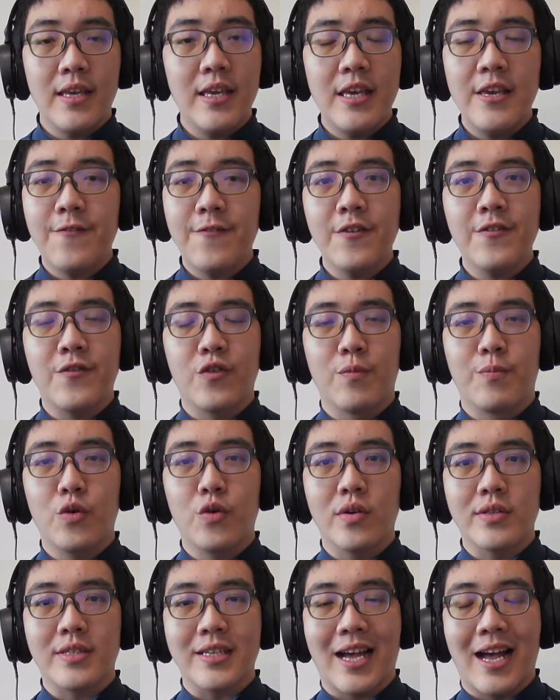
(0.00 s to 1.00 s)
even if you
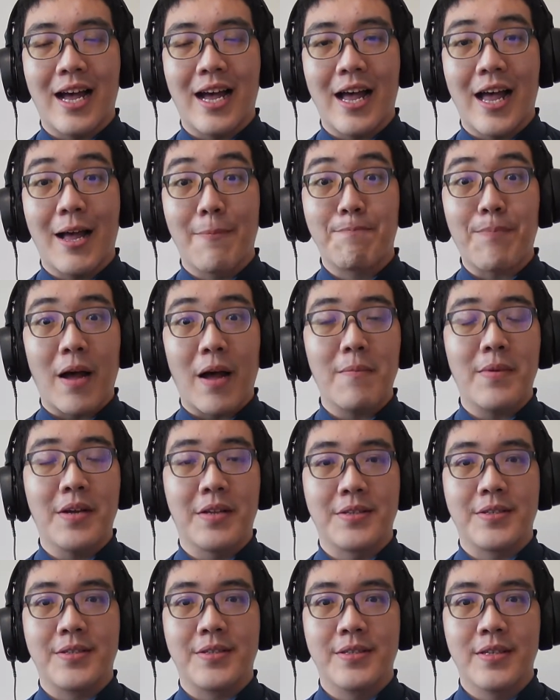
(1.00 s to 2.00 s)
build
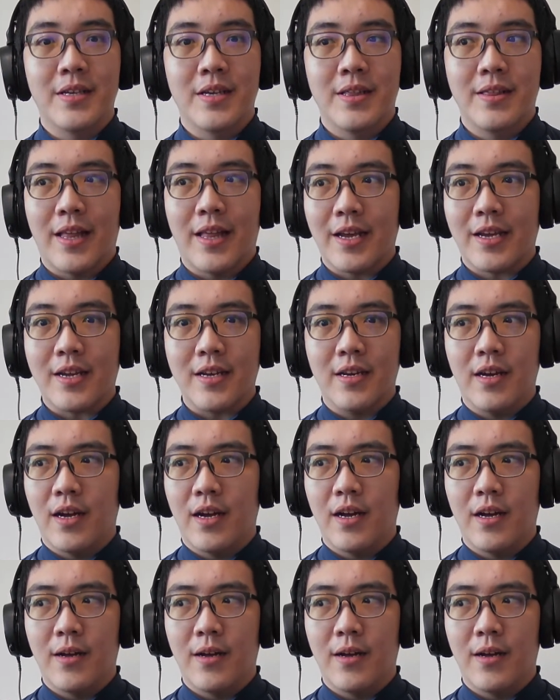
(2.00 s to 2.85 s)
apartments, like